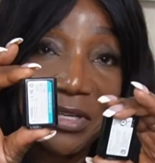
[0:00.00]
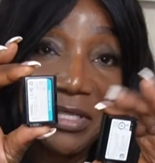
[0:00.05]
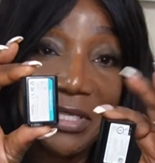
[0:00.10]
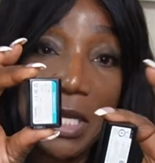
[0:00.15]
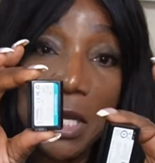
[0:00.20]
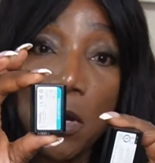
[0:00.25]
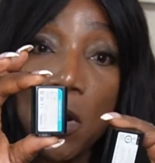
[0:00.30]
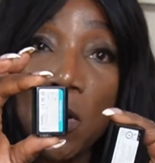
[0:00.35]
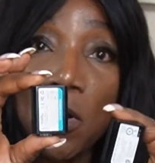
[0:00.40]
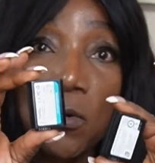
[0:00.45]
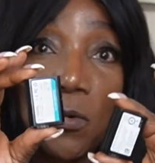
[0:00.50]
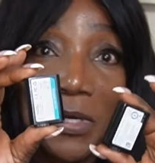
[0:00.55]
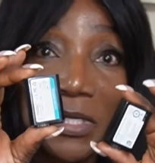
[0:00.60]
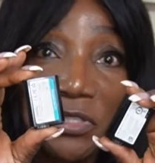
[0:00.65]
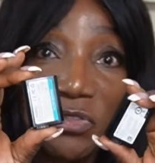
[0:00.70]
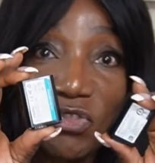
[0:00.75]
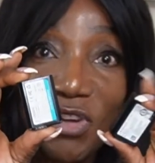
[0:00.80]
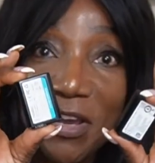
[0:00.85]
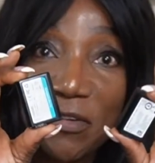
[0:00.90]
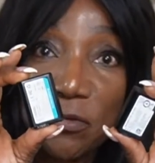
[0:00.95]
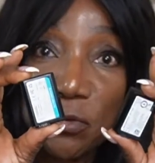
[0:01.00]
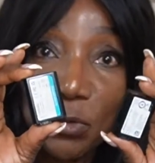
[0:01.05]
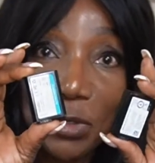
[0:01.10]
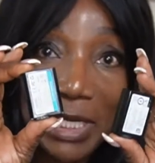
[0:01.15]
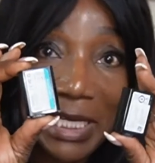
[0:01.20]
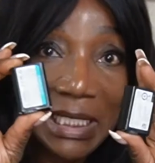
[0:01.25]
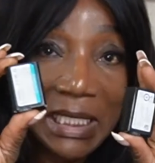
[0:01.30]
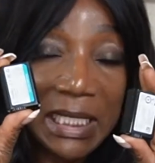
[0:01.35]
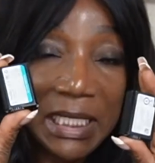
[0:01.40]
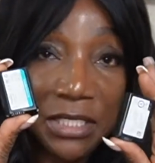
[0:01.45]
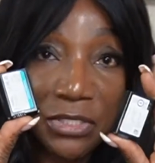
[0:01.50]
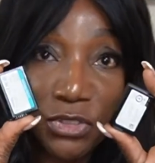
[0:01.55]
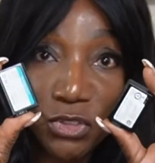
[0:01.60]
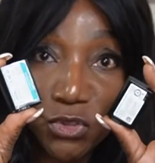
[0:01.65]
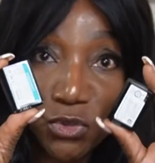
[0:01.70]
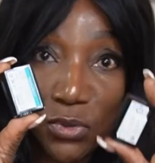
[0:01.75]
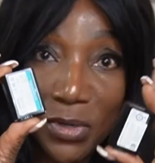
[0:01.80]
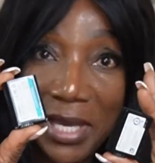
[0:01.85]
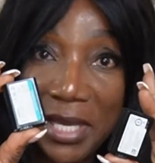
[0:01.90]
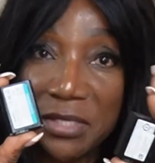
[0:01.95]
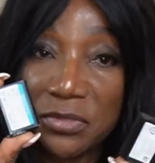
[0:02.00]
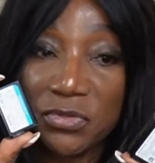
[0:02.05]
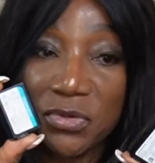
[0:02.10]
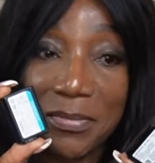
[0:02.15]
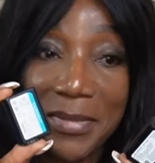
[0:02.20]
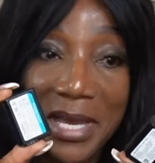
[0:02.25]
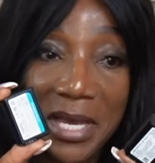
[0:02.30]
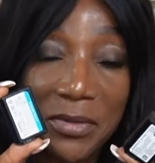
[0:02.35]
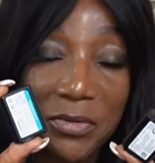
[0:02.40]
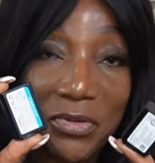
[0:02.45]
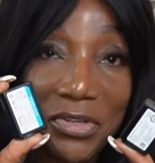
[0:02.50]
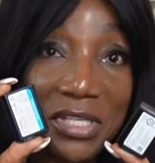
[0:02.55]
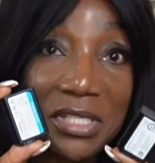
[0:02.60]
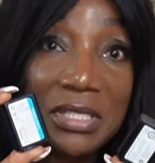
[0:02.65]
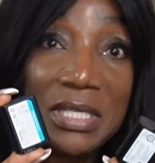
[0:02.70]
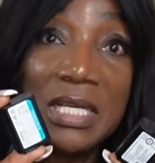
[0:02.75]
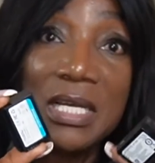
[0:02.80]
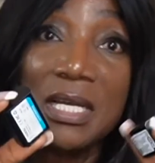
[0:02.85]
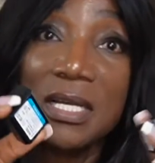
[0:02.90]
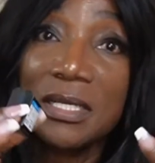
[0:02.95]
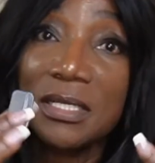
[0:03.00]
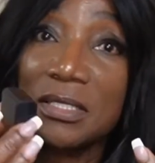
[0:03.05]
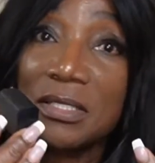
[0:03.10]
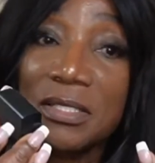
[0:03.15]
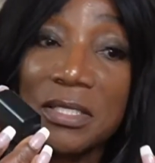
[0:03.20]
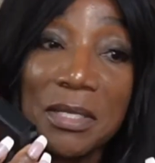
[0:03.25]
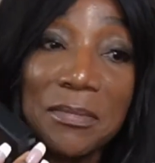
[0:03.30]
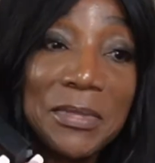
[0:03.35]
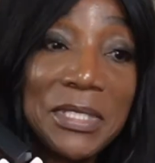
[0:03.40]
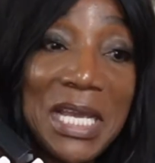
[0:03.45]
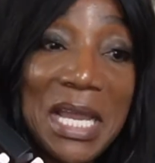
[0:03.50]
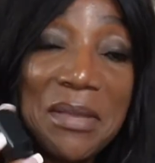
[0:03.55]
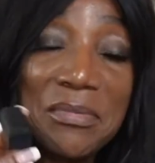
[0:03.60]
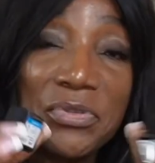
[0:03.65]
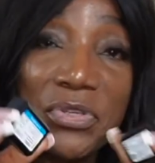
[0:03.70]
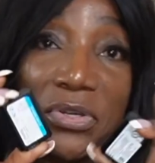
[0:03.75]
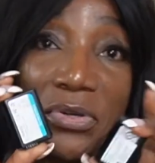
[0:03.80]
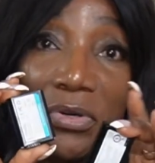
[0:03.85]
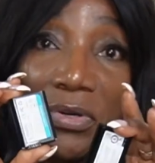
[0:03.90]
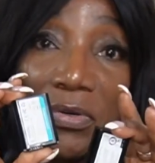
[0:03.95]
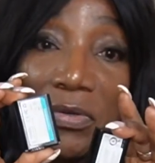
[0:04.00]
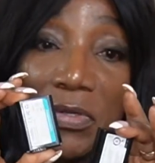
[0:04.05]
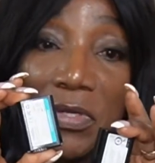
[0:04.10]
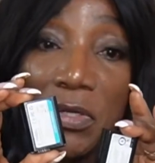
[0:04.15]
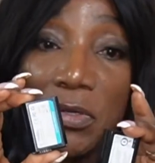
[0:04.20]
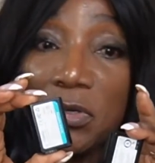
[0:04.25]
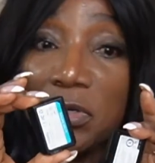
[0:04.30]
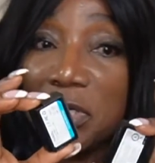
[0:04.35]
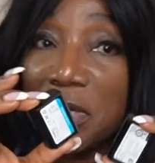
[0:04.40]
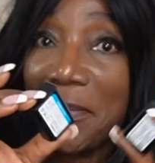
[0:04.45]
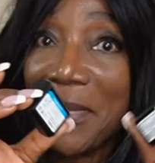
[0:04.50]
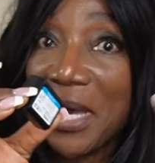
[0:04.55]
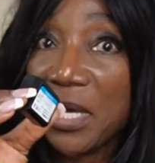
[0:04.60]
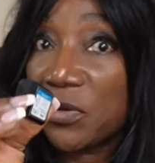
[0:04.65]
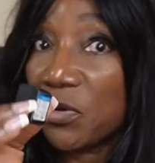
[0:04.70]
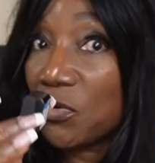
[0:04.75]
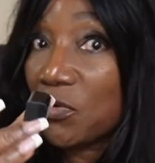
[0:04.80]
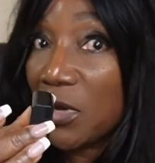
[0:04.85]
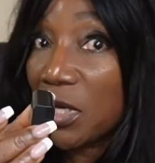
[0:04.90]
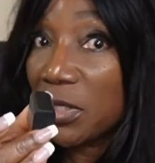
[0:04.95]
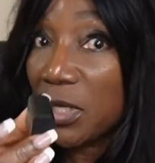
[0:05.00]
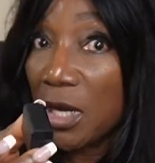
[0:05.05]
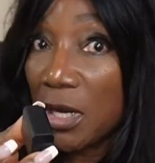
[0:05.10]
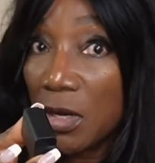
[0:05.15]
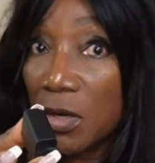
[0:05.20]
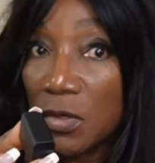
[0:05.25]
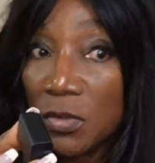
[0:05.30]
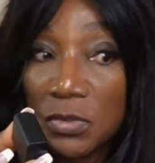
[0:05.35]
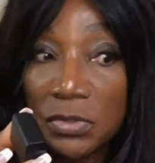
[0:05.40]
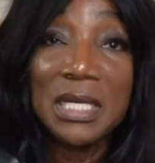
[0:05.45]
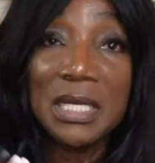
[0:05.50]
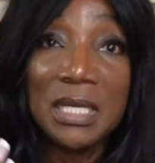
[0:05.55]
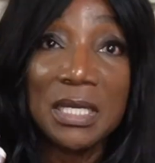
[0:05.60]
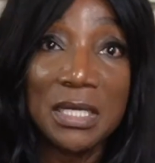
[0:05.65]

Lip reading: I always travel with at least 2 extra batteries because sometimes your battery run out.